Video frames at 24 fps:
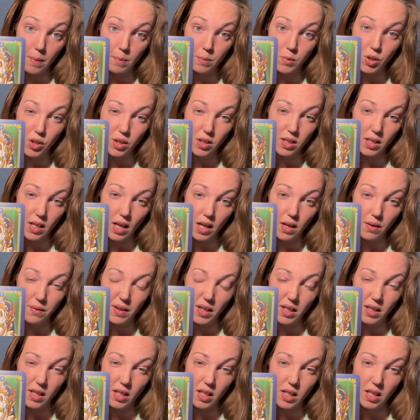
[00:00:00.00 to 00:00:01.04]
just kind of
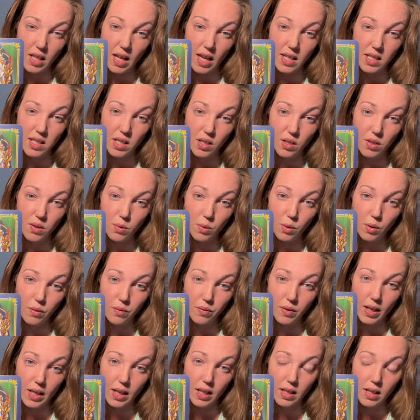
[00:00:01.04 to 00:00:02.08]
like the classic sort of
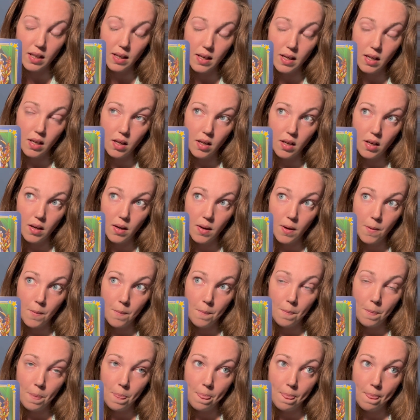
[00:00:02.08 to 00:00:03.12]
like
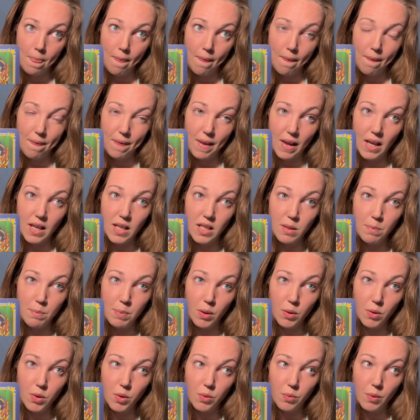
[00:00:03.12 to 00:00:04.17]
things
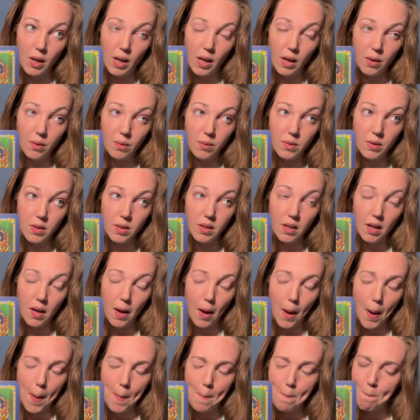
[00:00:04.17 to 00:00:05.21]
built around,
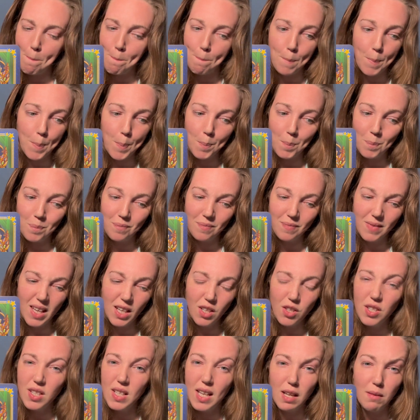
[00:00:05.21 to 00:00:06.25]
yeah,
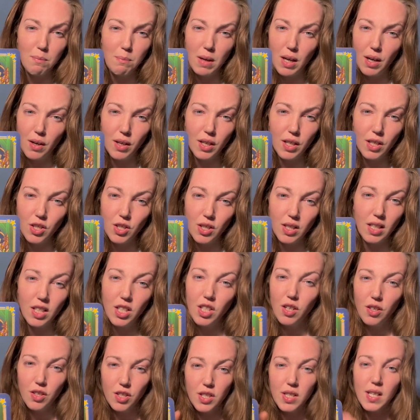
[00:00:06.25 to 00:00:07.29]
just like marriage and,
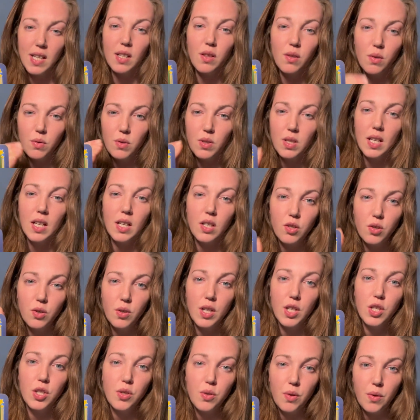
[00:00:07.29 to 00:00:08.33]
just like those like
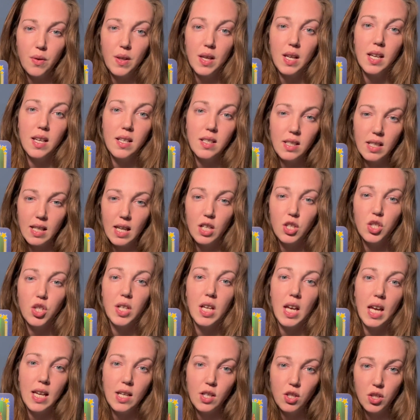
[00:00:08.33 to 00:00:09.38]
traditional things like
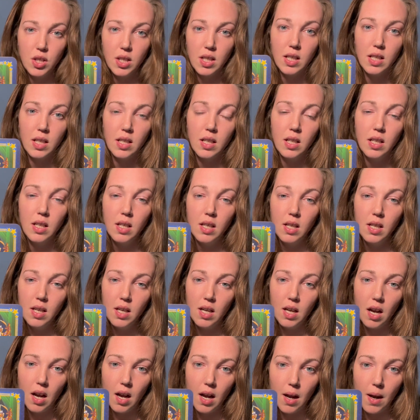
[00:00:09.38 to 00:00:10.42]
education,
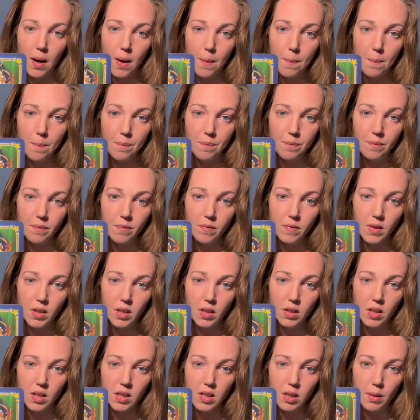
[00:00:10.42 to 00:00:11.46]

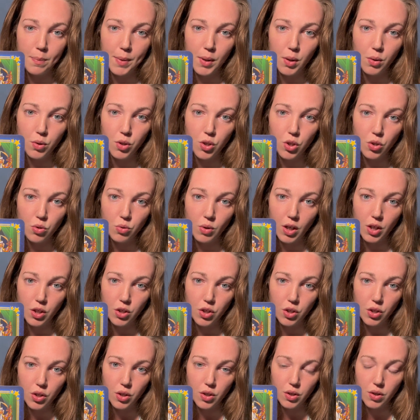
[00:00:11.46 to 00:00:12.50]
the typical
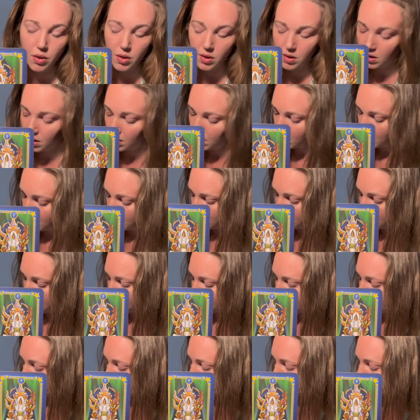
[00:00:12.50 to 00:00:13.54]
structures
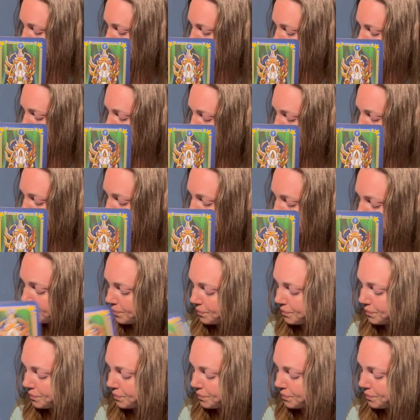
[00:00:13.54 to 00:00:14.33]
of life.